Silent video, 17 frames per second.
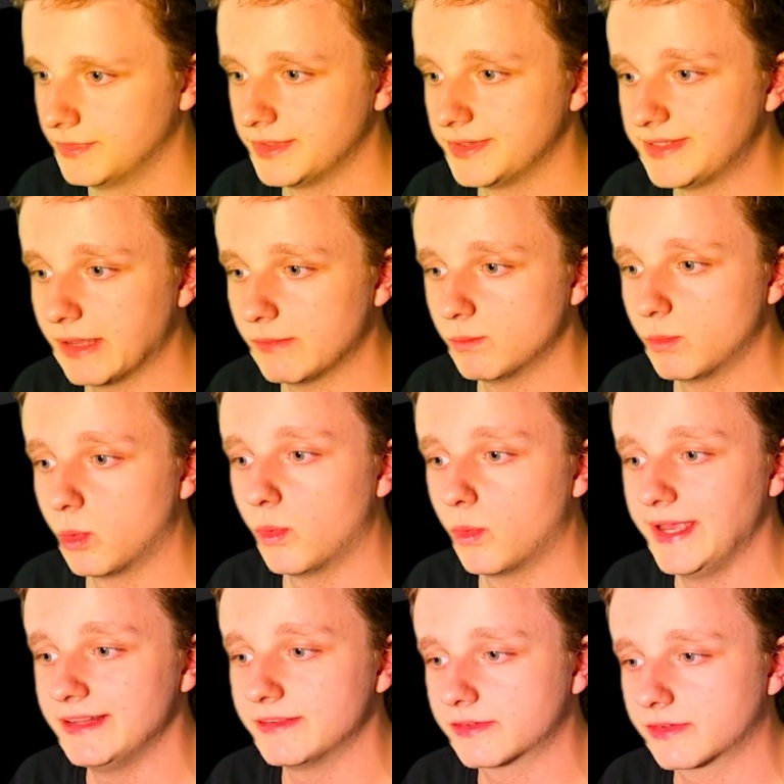then we will
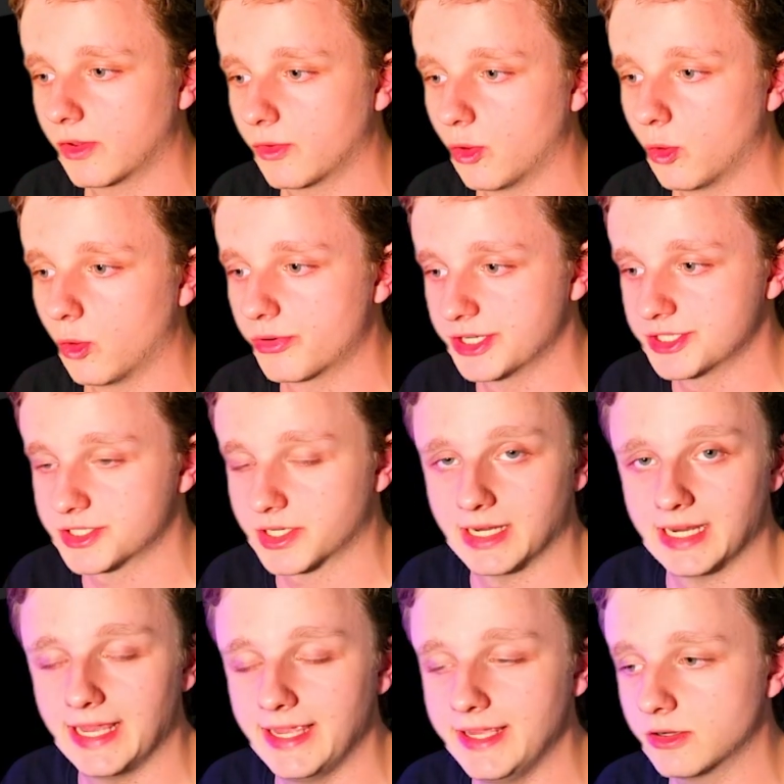install the
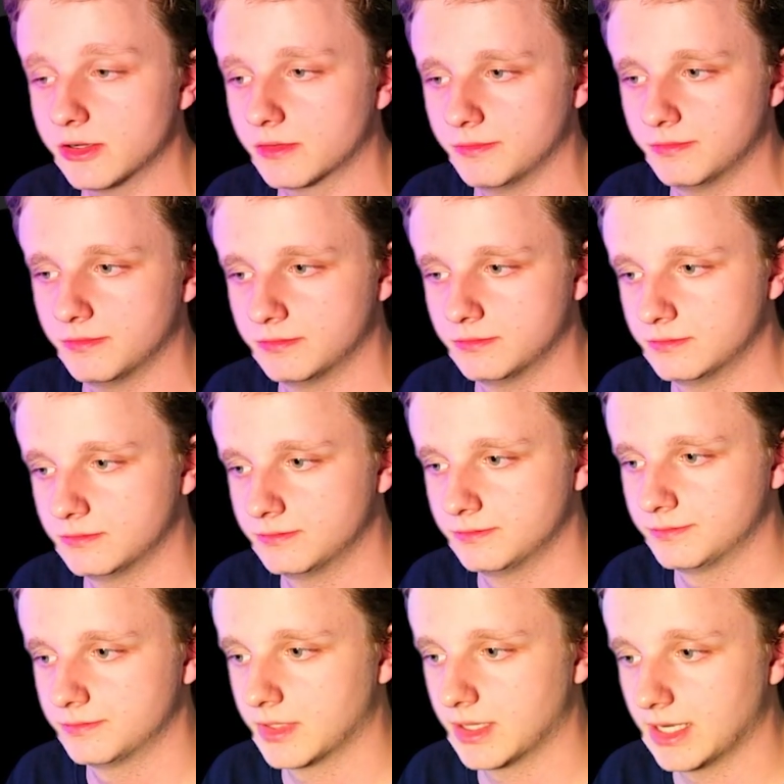operation later.
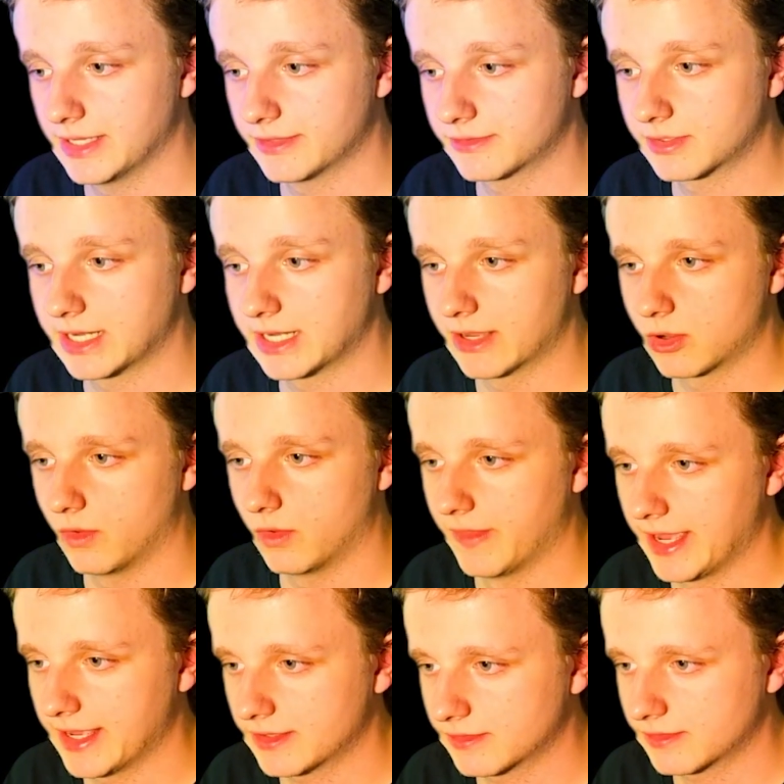Let's click on
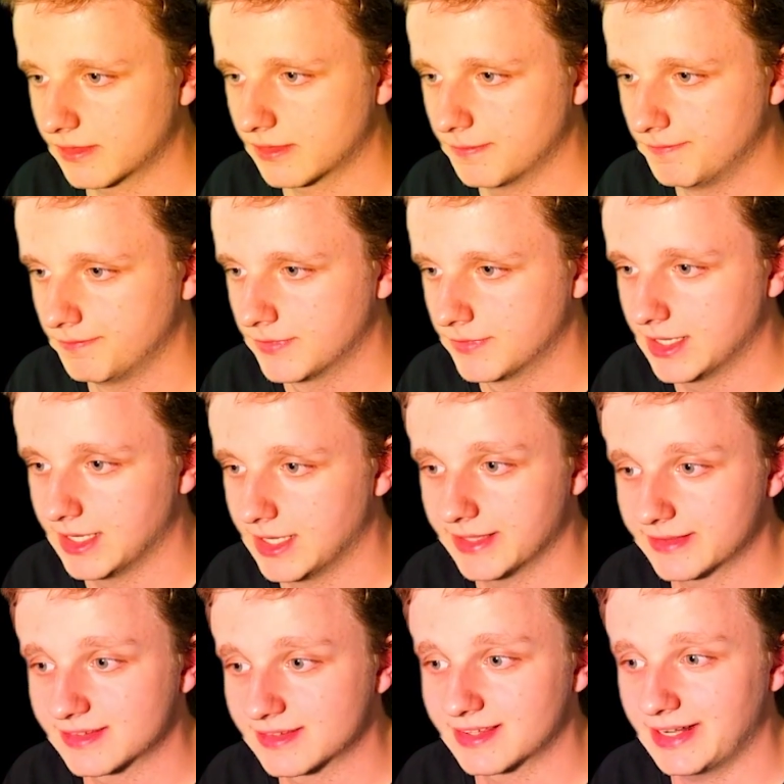next.
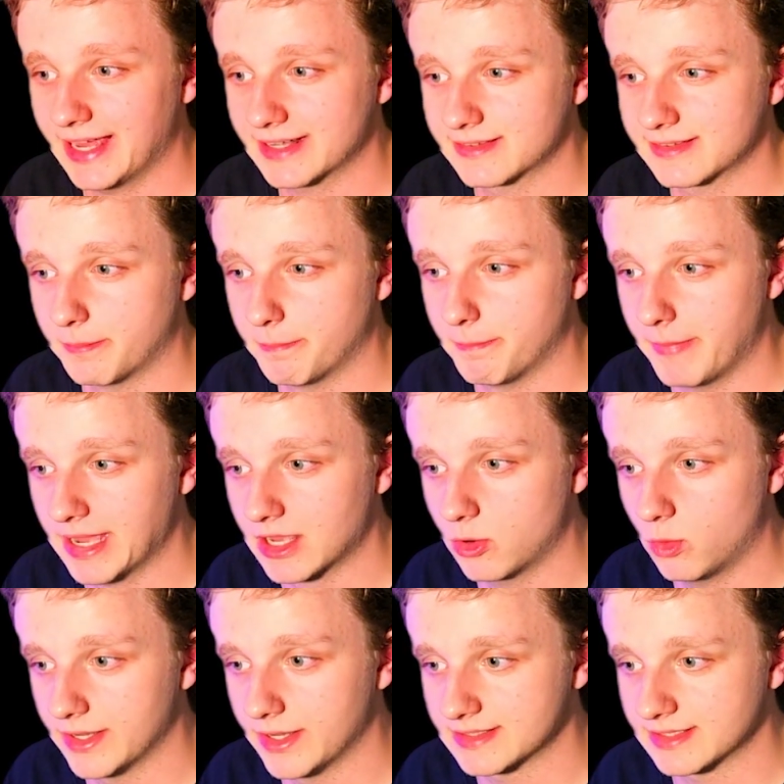Let's select
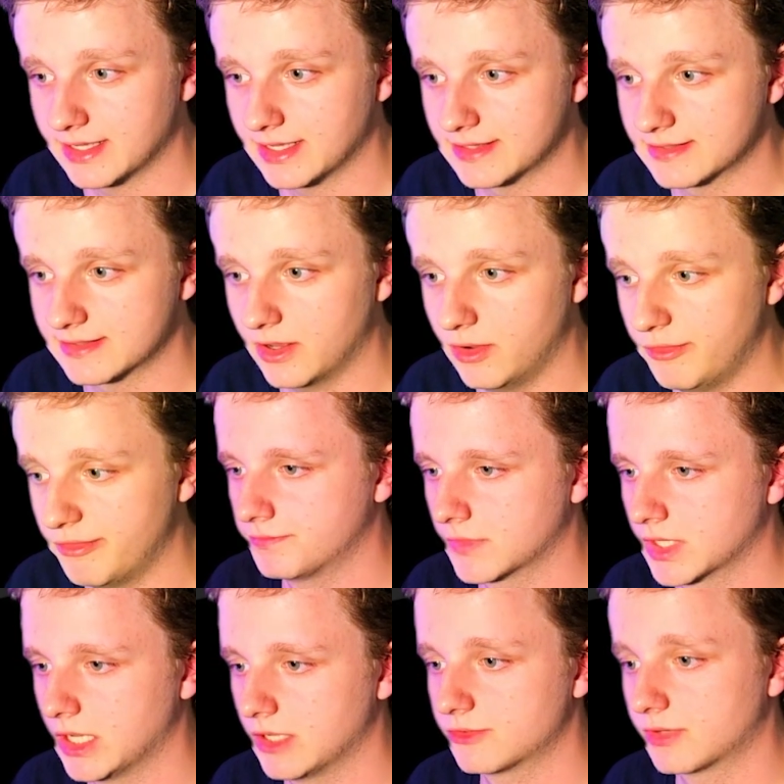macOS itself.
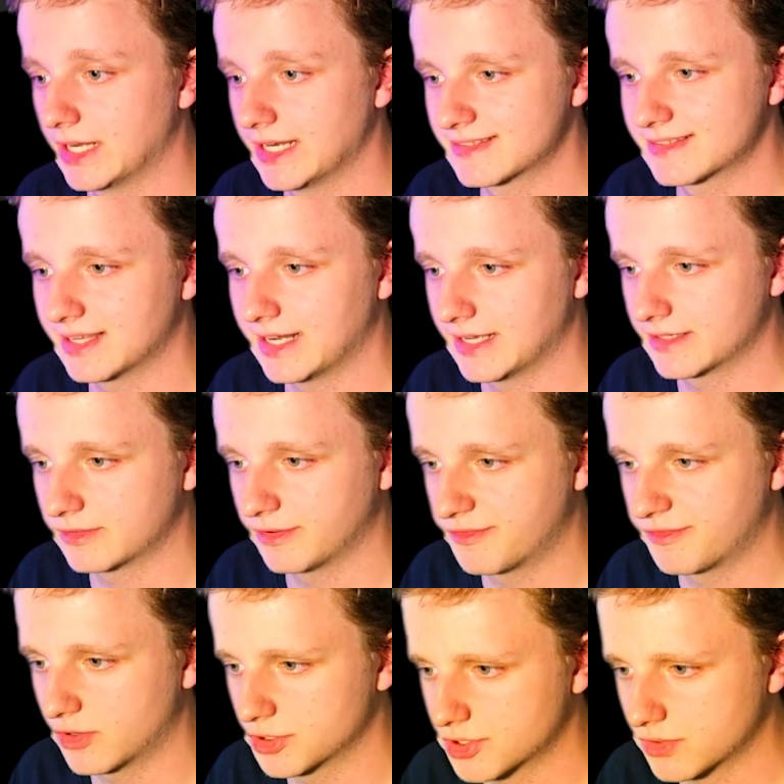So let's select the
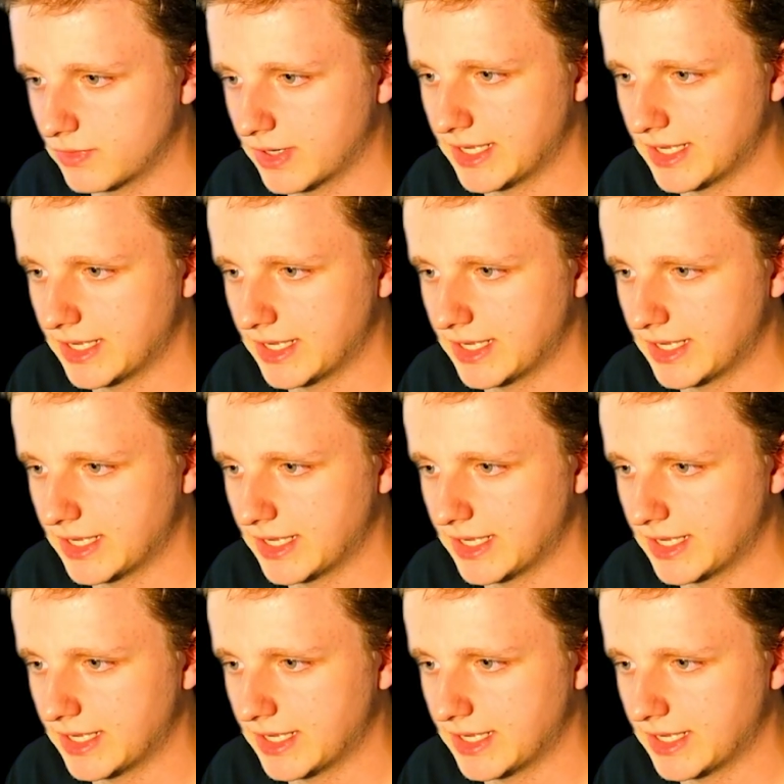version right